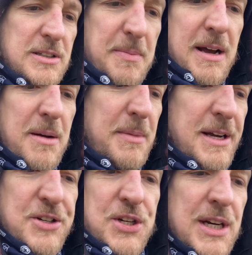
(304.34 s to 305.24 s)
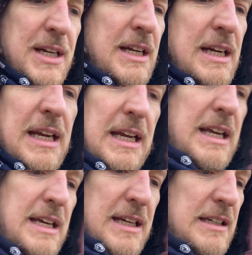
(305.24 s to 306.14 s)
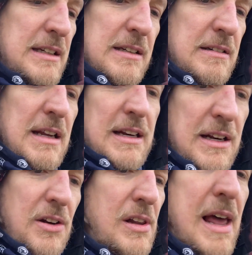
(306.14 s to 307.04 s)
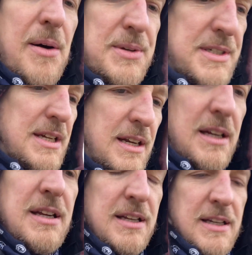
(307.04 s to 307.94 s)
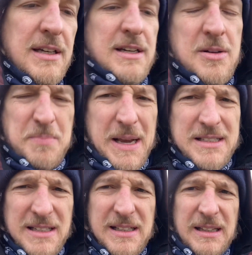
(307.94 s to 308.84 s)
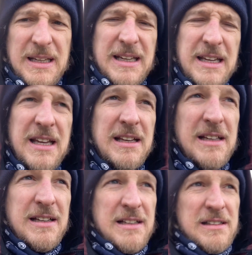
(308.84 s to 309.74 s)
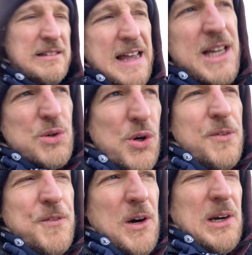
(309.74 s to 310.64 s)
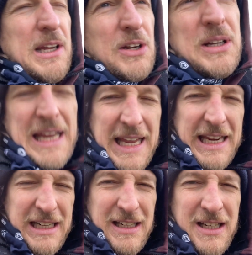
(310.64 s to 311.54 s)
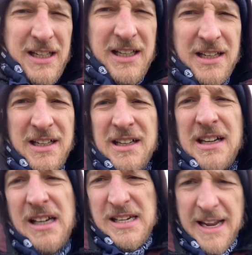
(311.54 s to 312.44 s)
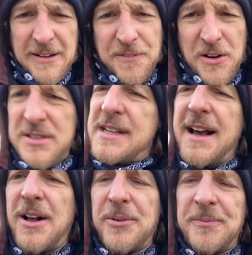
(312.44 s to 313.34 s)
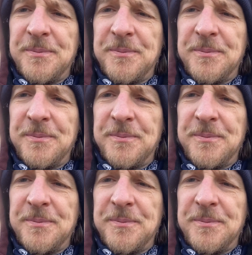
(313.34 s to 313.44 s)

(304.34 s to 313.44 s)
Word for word: about how much, and and it'll allow us to basically lateral for a little gain and take a first down,